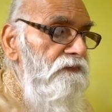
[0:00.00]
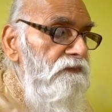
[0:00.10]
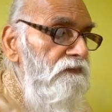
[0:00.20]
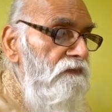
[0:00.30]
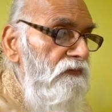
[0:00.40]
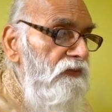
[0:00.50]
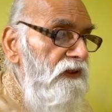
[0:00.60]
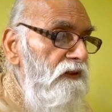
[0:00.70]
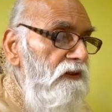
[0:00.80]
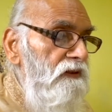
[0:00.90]

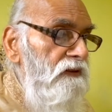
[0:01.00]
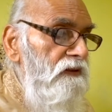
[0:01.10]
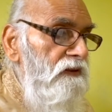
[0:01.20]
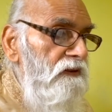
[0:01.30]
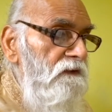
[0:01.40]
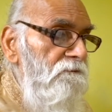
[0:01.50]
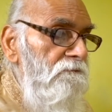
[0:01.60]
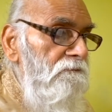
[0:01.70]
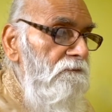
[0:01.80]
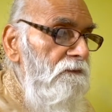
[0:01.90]

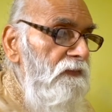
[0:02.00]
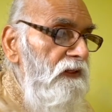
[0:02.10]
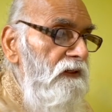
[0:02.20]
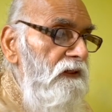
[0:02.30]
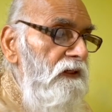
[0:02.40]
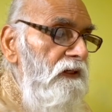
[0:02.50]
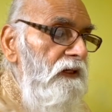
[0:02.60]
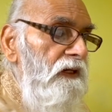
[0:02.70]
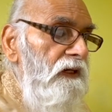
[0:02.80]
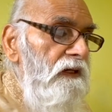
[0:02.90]

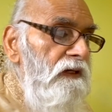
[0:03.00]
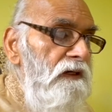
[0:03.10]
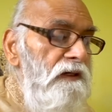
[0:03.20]
No one is speaking in this clip.